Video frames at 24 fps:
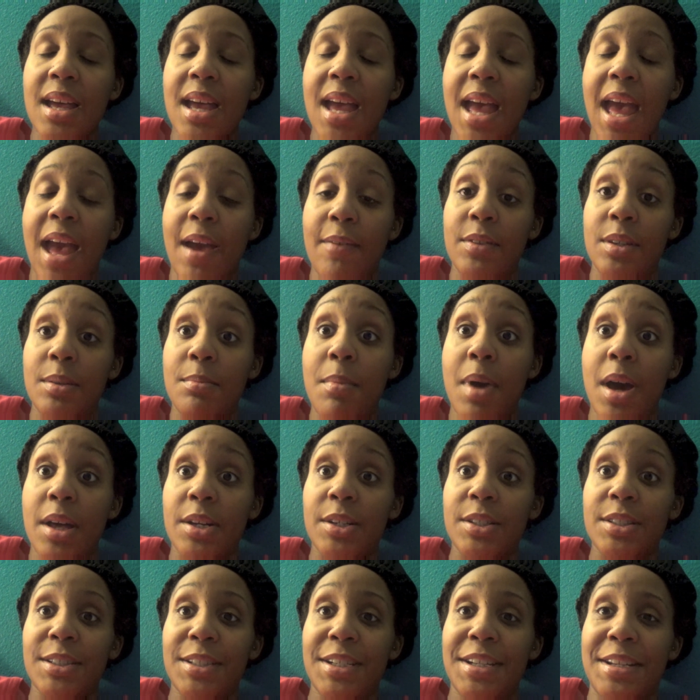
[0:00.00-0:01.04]
I have to
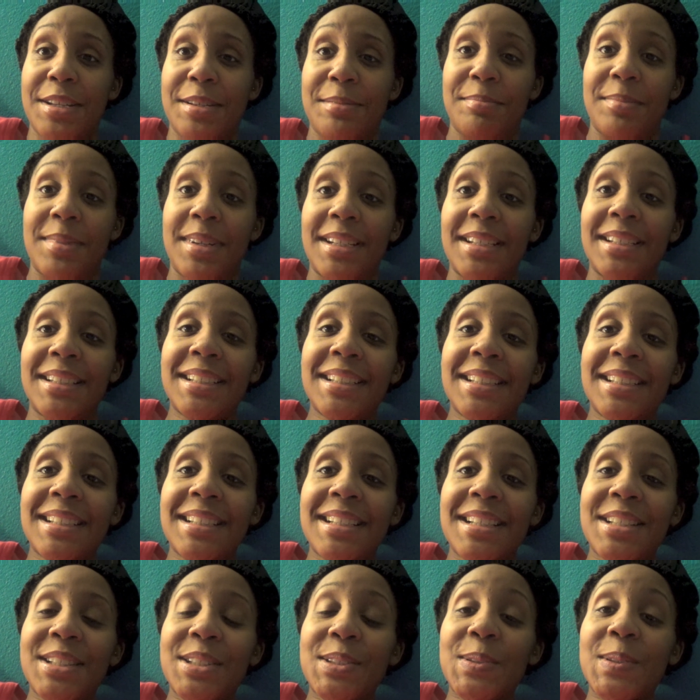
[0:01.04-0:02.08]
monitor him
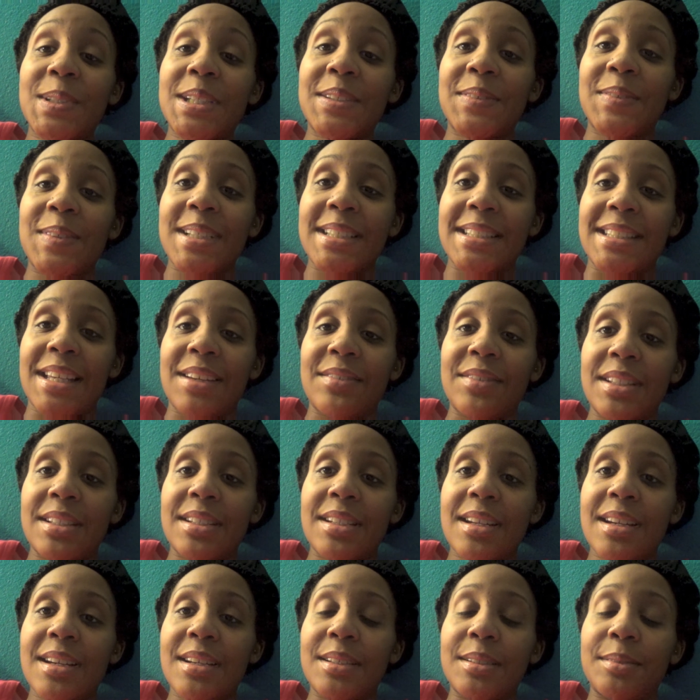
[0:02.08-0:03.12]
24/7.
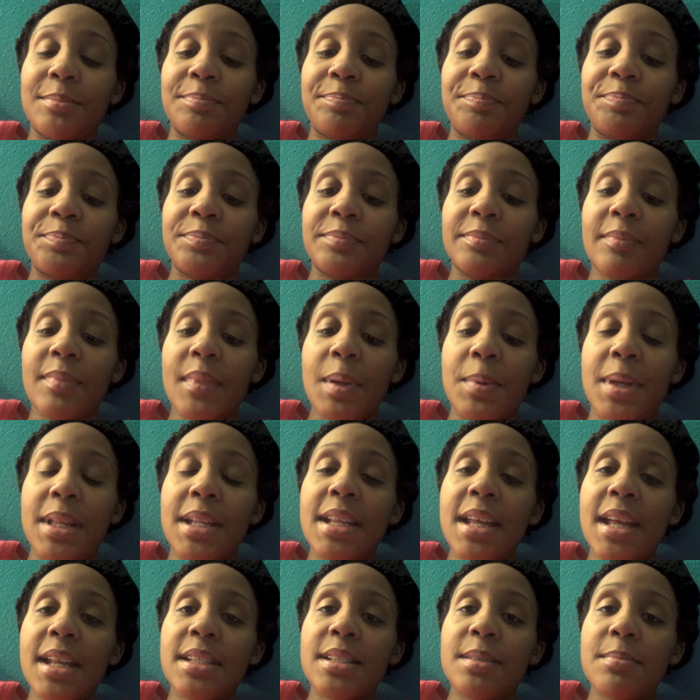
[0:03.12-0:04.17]
They did
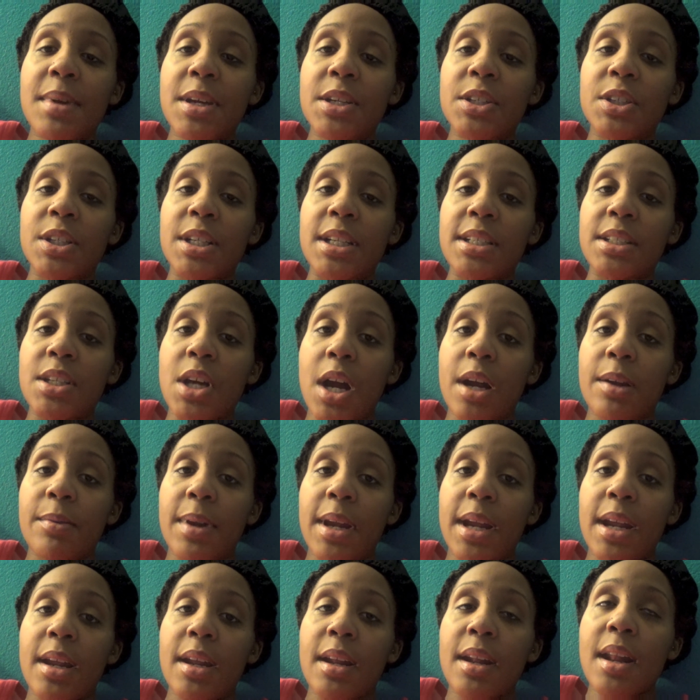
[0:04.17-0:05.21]
that to measure his heart
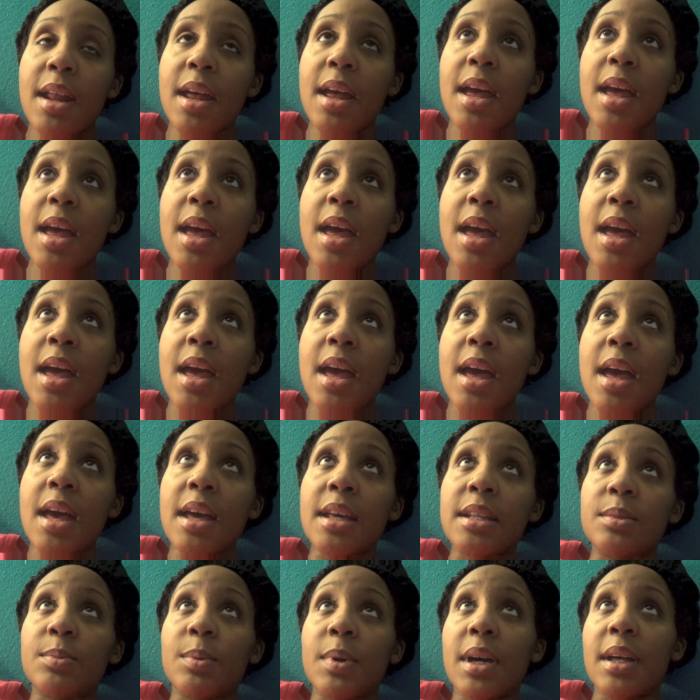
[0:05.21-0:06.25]
rate
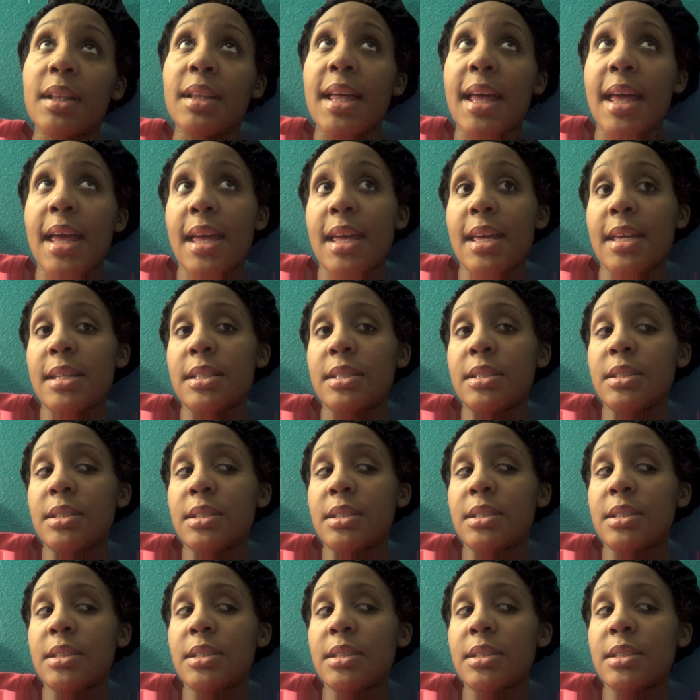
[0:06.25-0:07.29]
as well as
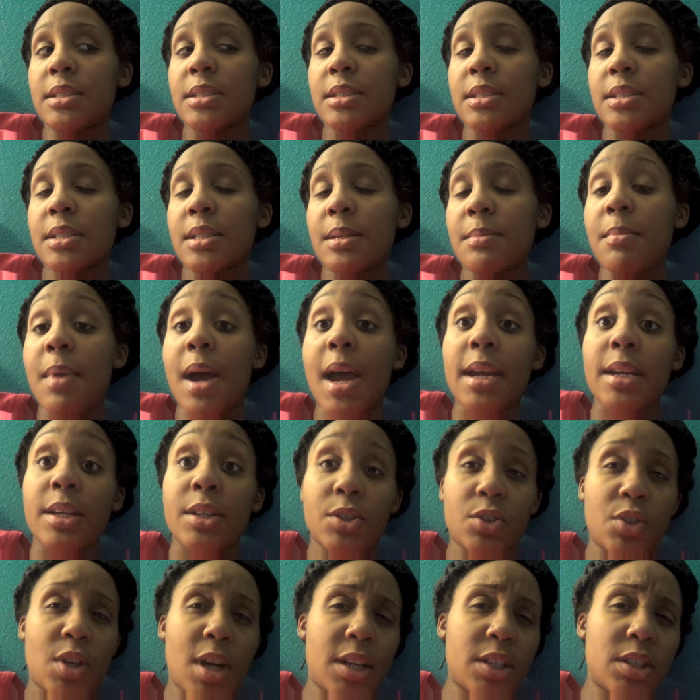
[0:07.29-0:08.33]
my
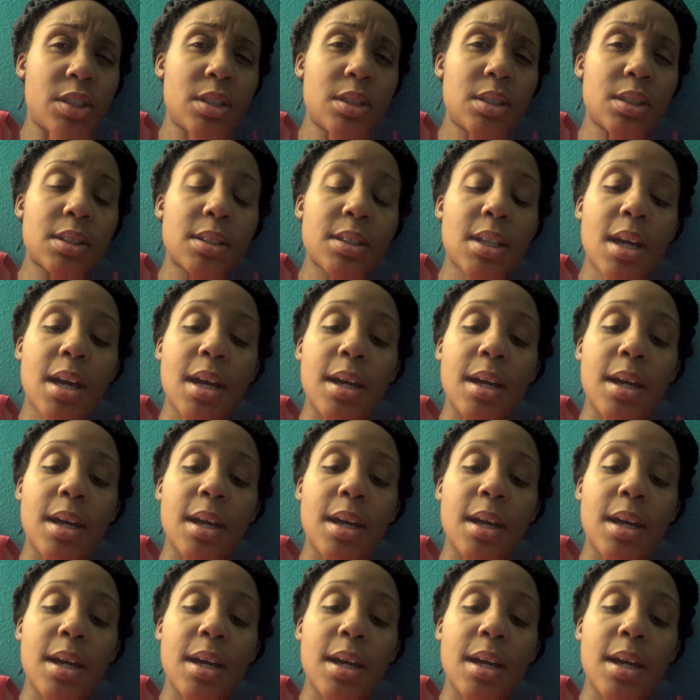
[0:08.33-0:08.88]
contractions.